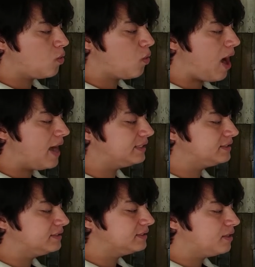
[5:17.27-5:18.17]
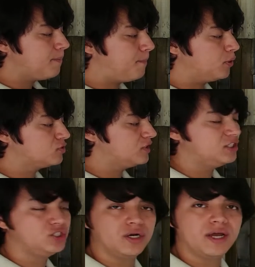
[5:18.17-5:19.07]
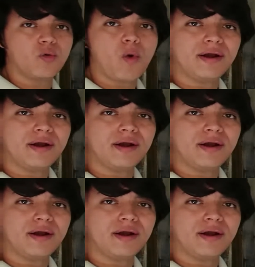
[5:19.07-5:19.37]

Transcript: Y position.